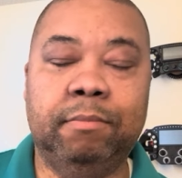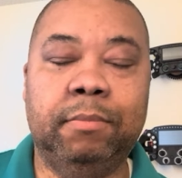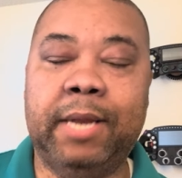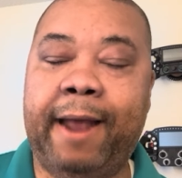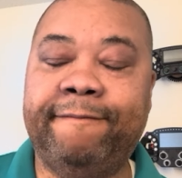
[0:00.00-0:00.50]

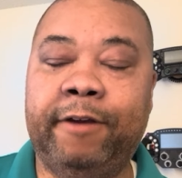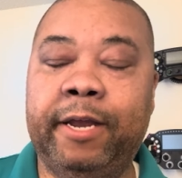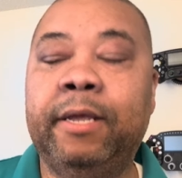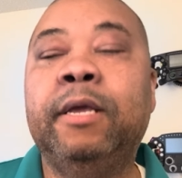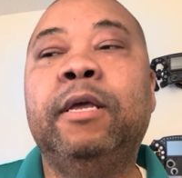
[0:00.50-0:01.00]
not fun.
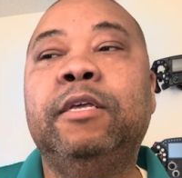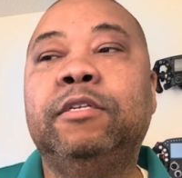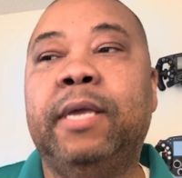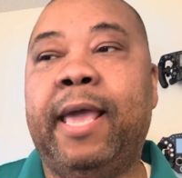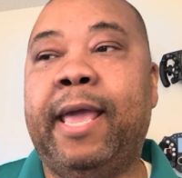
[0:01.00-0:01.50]

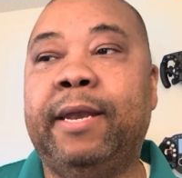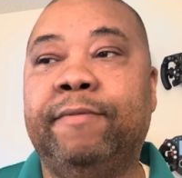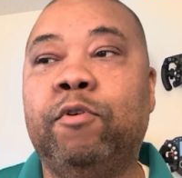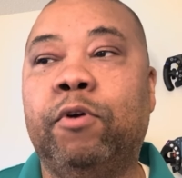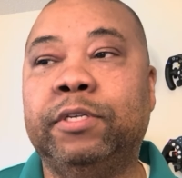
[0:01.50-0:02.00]
And of
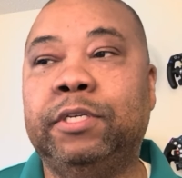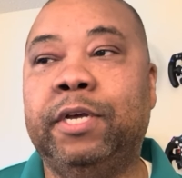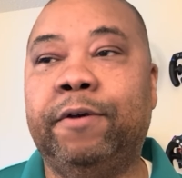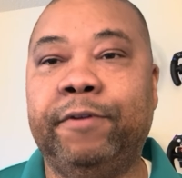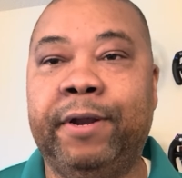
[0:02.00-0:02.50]
course, if
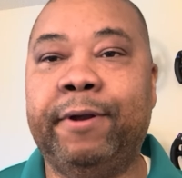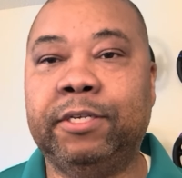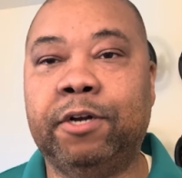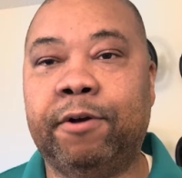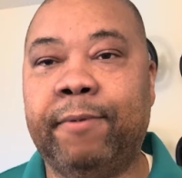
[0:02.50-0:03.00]
you're getting ready to
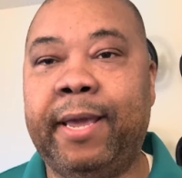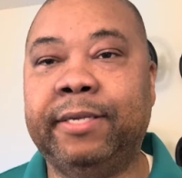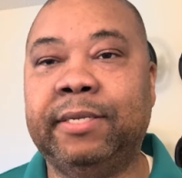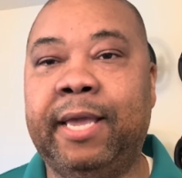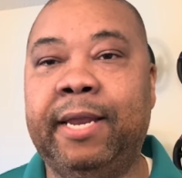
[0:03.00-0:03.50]
start a
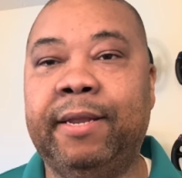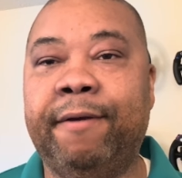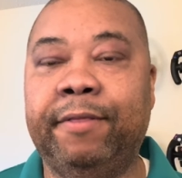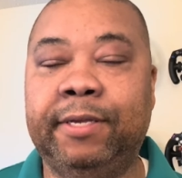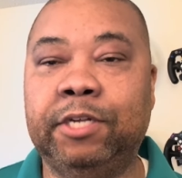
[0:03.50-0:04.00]
race and
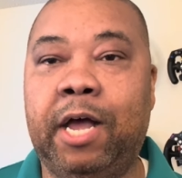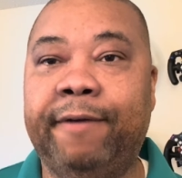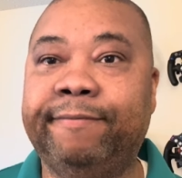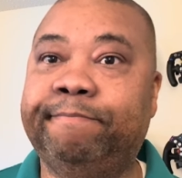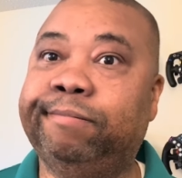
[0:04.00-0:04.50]
everything's
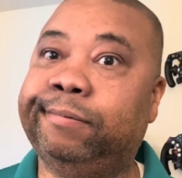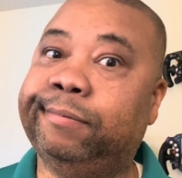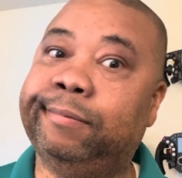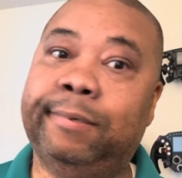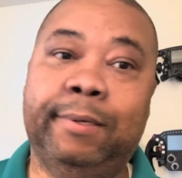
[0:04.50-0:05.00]
off,
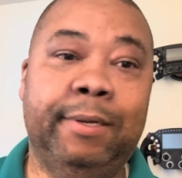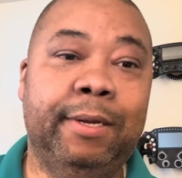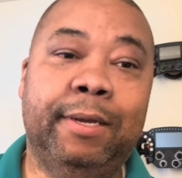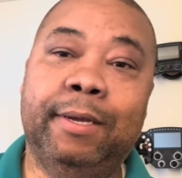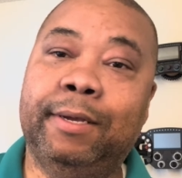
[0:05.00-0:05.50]

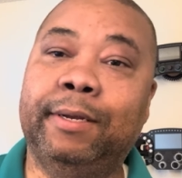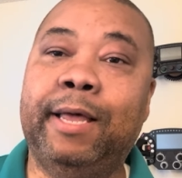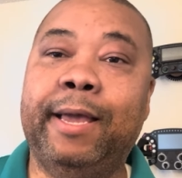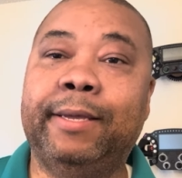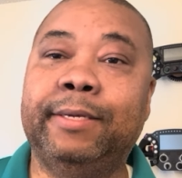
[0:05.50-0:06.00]
good
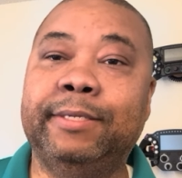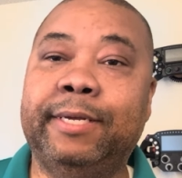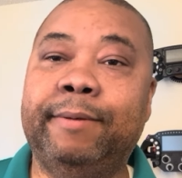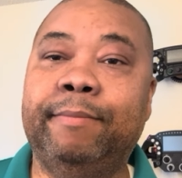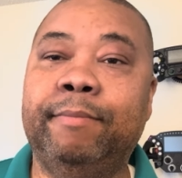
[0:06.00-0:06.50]
luck, because
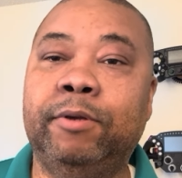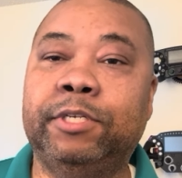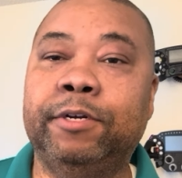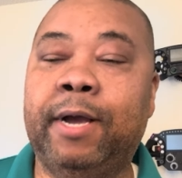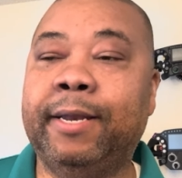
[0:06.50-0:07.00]
most
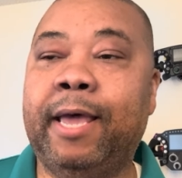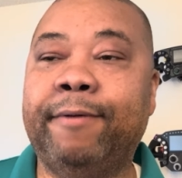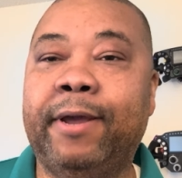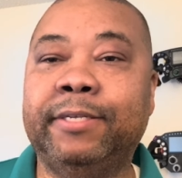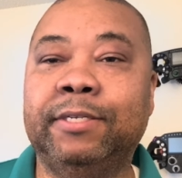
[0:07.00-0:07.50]
of your online
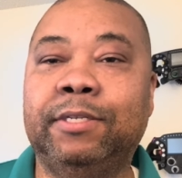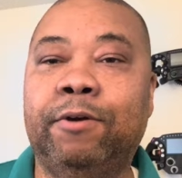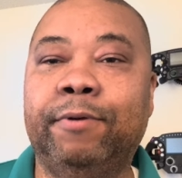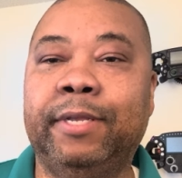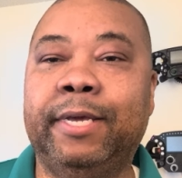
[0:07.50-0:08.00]
races
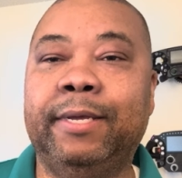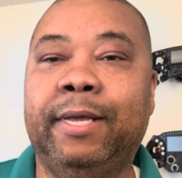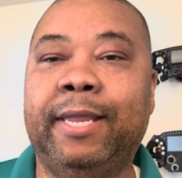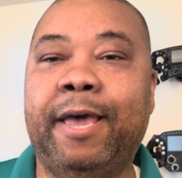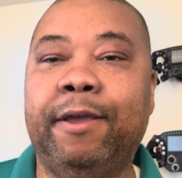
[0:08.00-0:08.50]
don't really
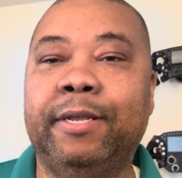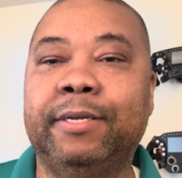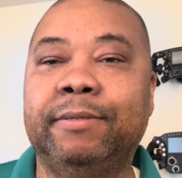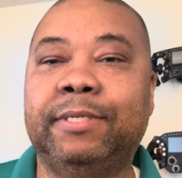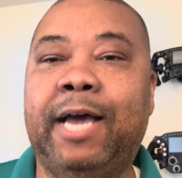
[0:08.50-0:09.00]
allow you
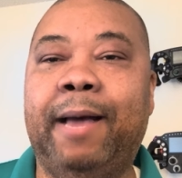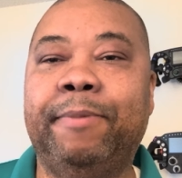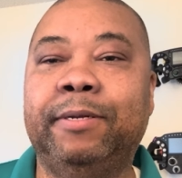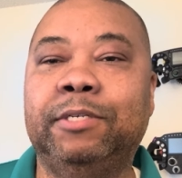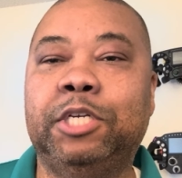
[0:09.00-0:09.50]
to stop
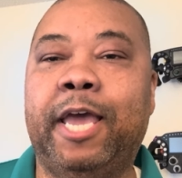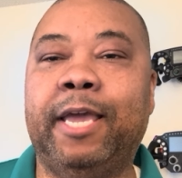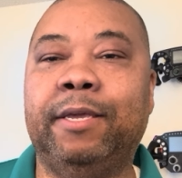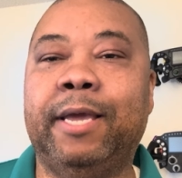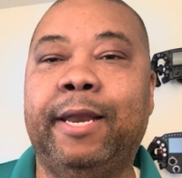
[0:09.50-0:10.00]
and check.
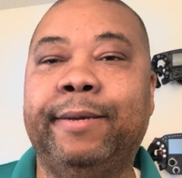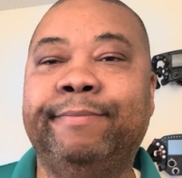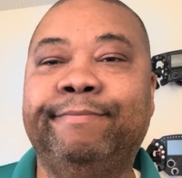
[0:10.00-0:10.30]
You gotta,